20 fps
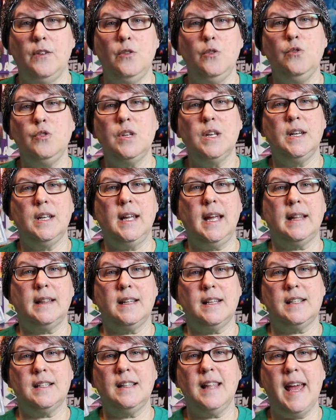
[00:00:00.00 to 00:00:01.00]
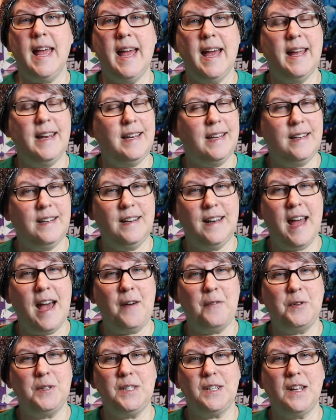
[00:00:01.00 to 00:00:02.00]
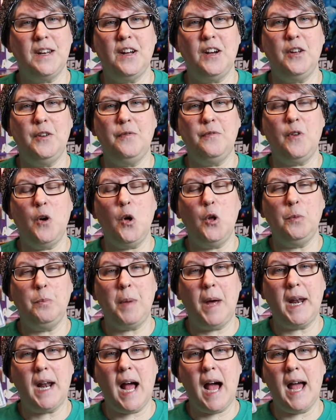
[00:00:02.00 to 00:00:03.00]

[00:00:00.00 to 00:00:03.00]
who's going to get this land and how it's going to unfold but